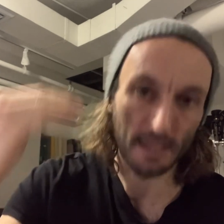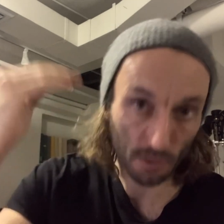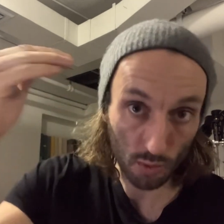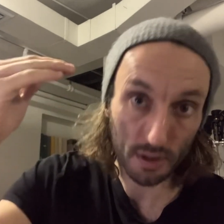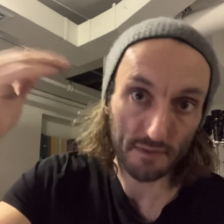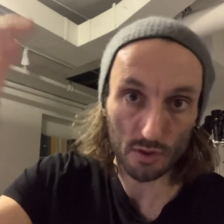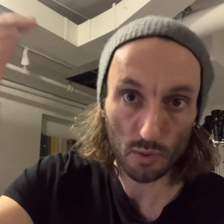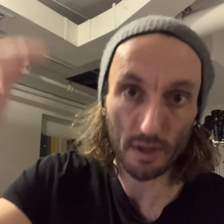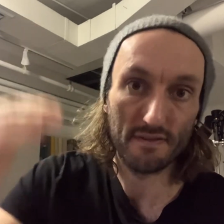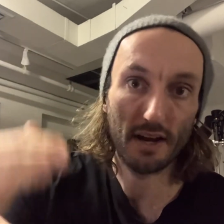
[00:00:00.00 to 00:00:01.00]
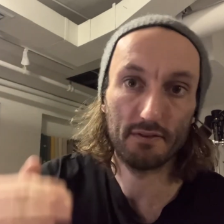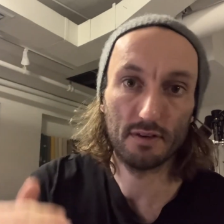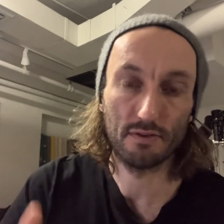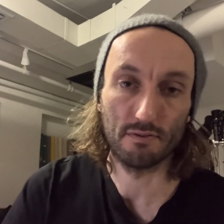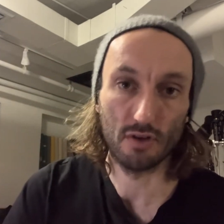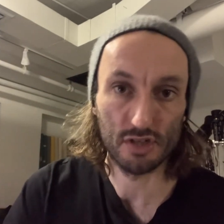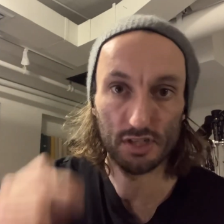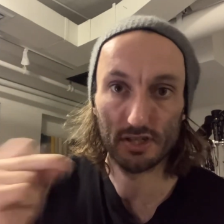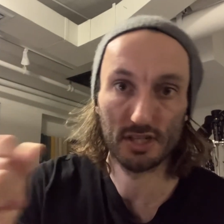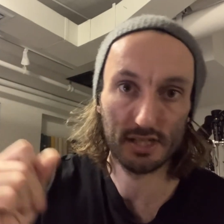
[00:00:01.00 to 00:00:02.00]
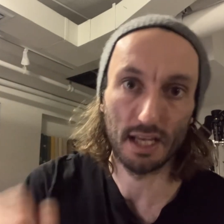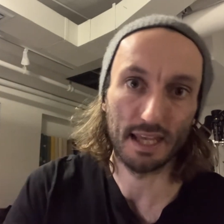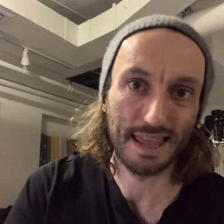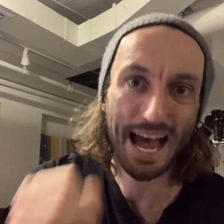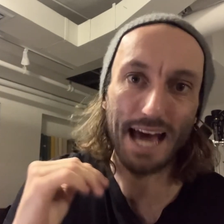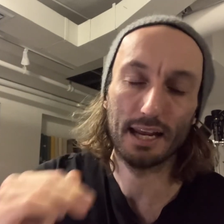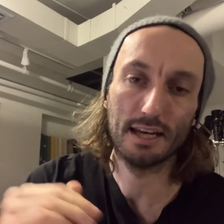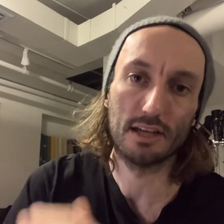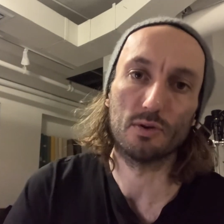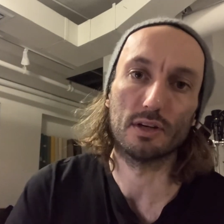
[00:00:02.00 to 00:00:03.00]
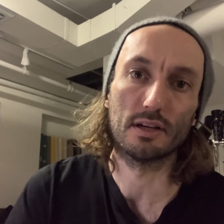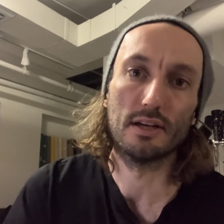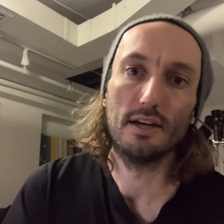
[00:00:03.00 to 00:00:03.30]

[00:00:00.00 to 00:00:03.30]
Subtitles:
It will give you 25 different versions just like that, and you can